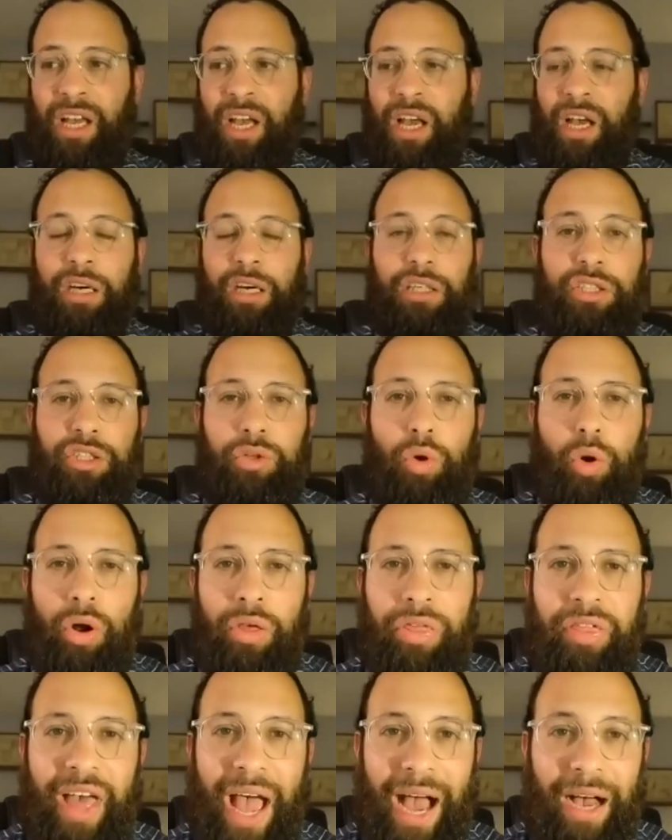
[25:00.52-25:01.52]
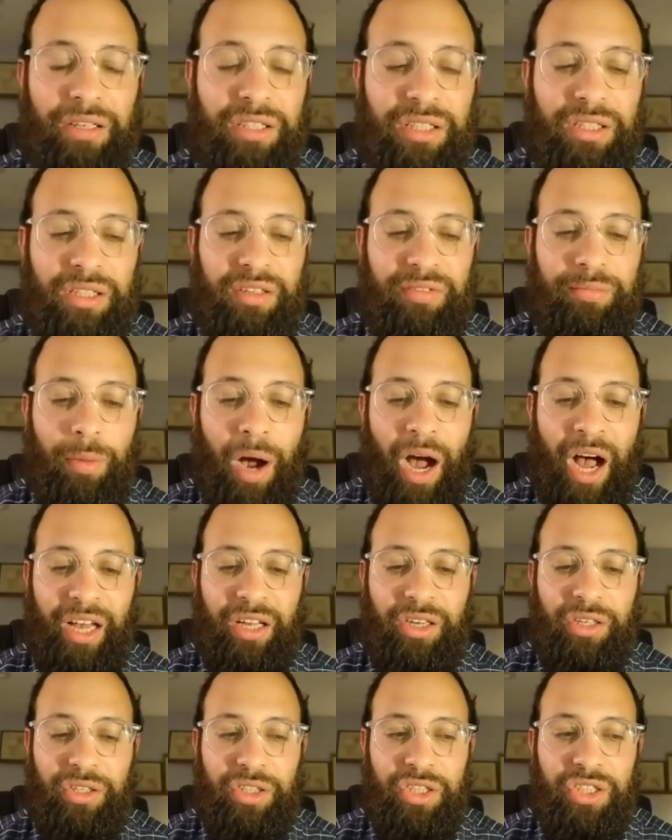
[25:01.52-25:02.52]
could soar thousands of
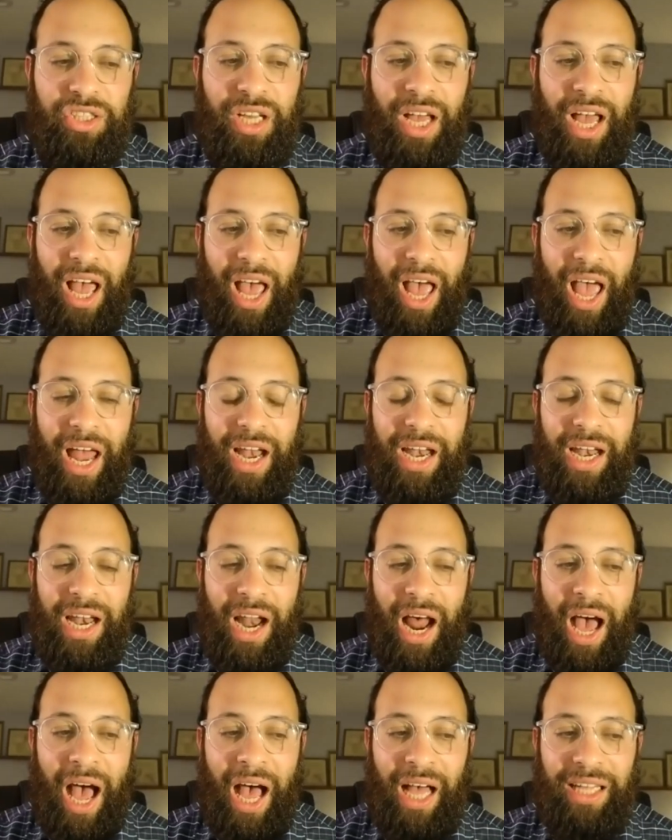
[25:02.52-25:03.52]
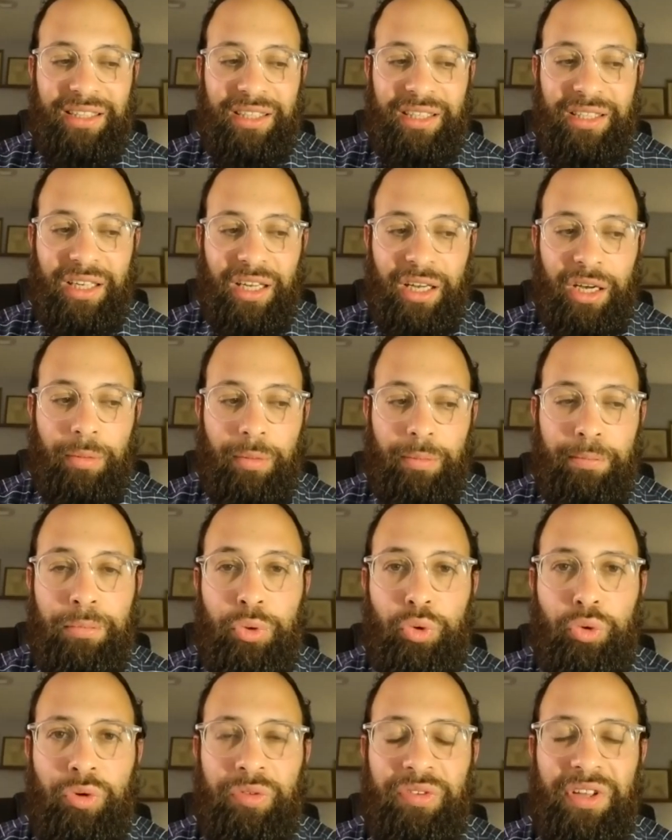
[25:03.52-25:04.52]
miles and not
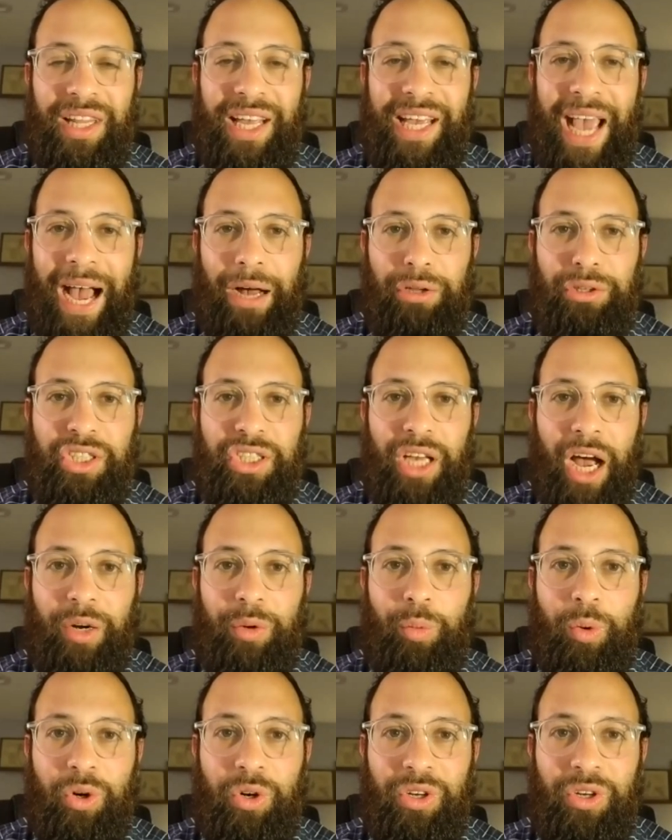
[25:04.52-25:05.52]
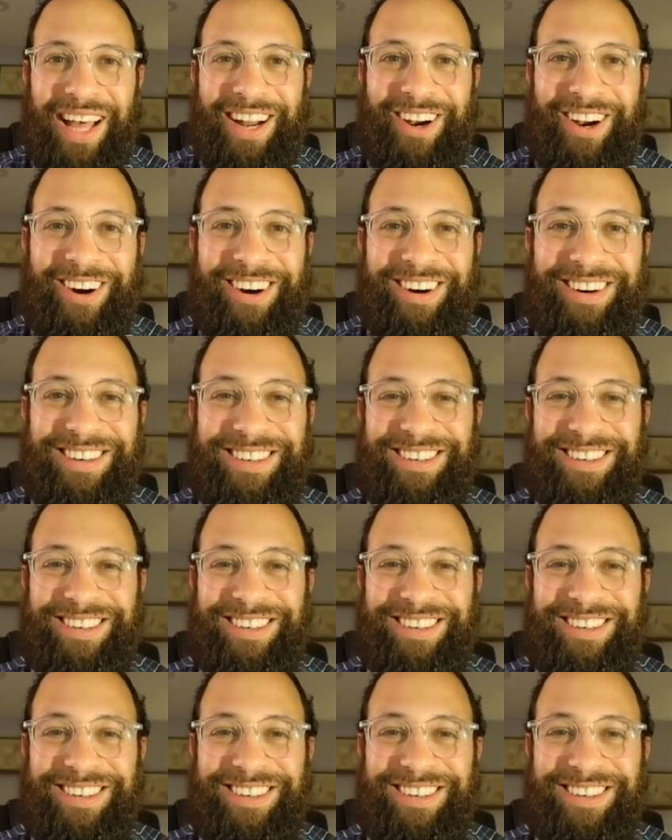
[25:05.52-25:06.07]
move in the outside world at all,